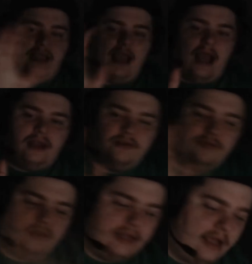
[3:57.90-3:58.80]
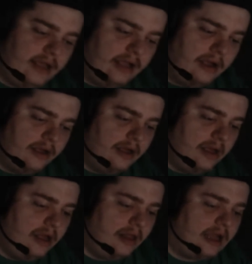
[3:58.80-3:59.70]
at the end of the day,
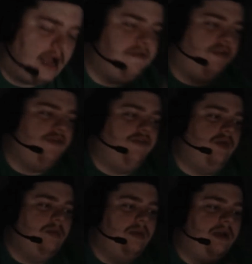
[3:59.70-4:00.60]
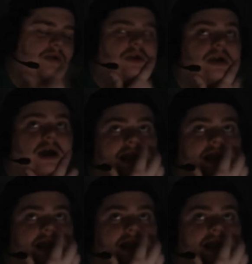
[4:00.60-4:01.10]
like, I feel full. I'm like, oh,